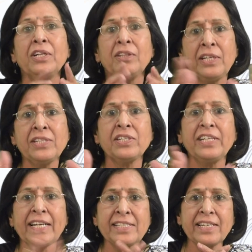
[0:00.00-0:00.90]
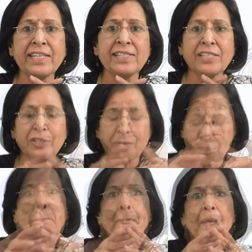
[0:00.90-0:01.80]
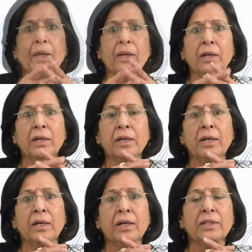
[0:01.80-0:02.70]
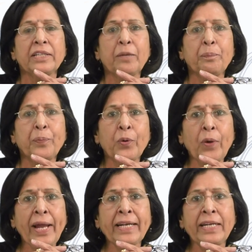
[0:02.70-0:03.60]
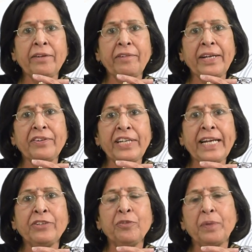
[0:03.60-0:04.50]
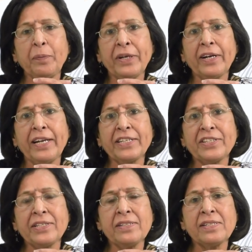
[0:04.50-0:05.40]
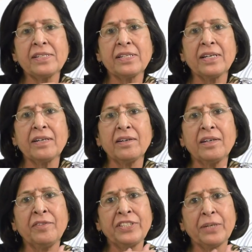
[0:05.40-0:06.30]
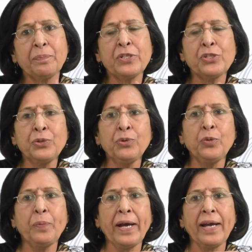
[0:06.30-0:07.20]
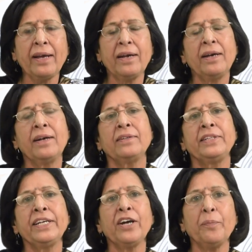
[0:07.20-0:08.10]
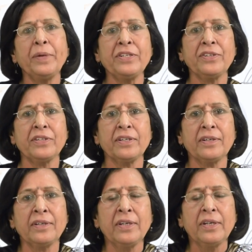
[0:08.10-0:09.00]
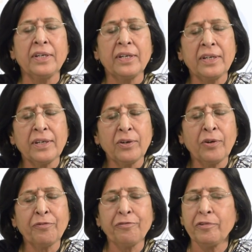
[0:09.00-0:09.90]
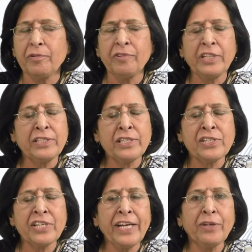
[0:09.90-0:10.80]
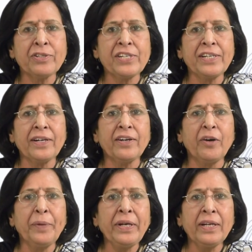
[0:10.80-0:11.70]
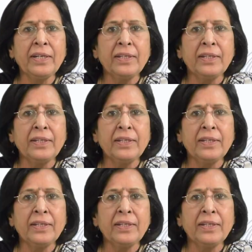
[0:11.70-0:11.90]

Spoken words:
these three estates. There are proactive and reactive public relations which are pursued by the government of whether it's a state or central government.